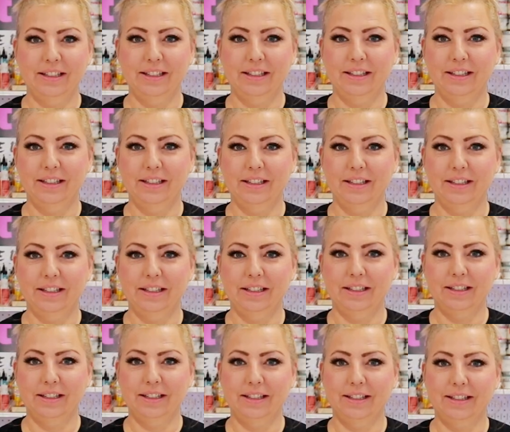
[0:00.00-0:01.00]

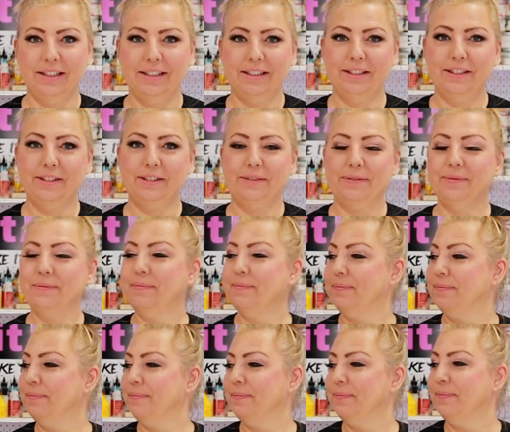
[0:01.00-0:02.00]

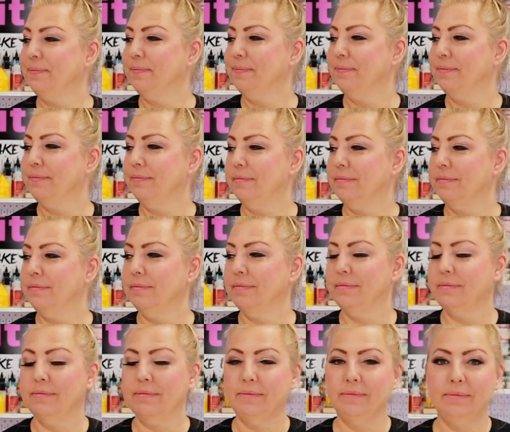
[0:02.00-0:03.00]

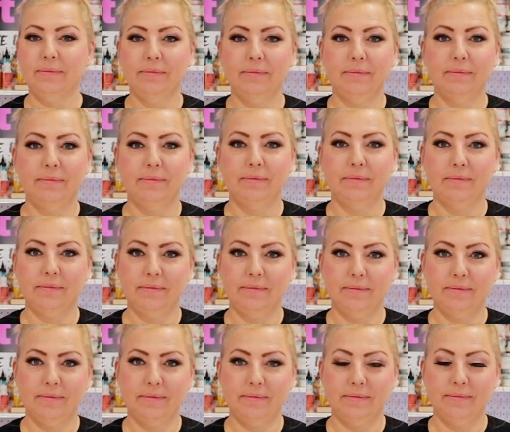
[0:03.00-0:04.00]

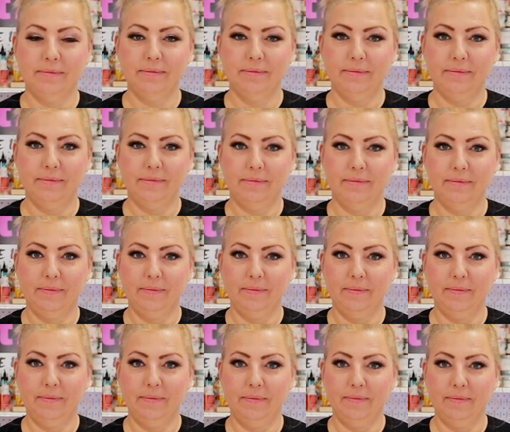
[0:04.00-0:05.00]

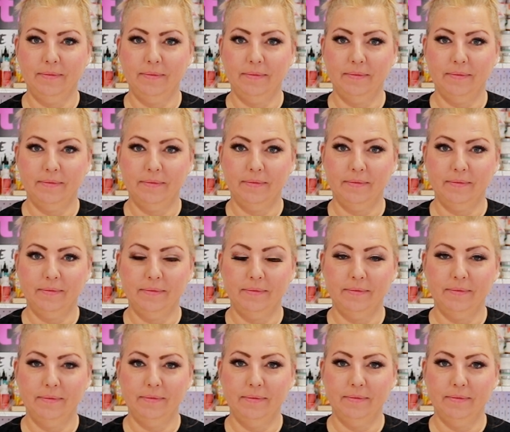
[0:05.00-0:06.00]

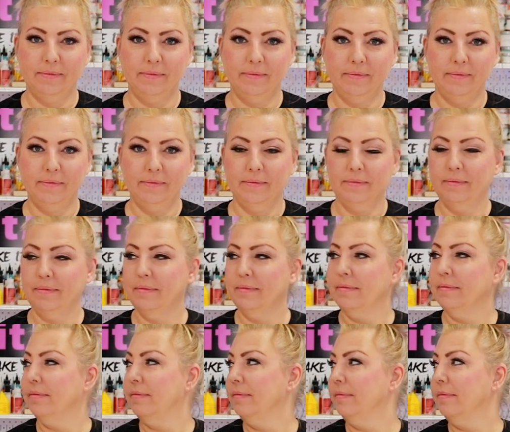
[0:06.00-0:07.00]

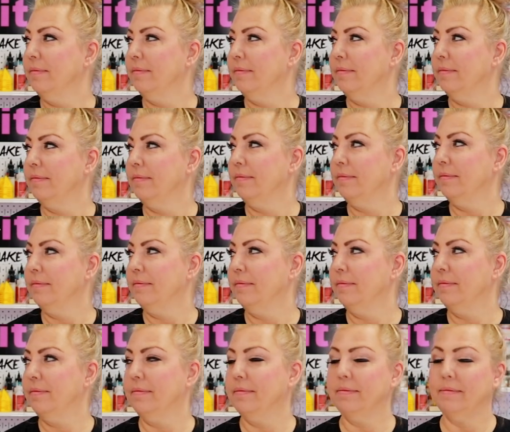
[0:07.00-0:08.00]

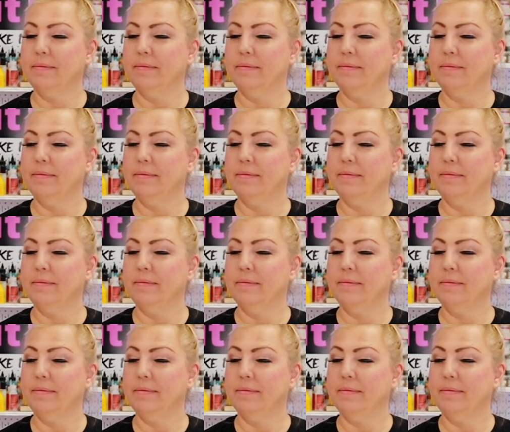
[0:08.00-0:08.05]
(not speaking)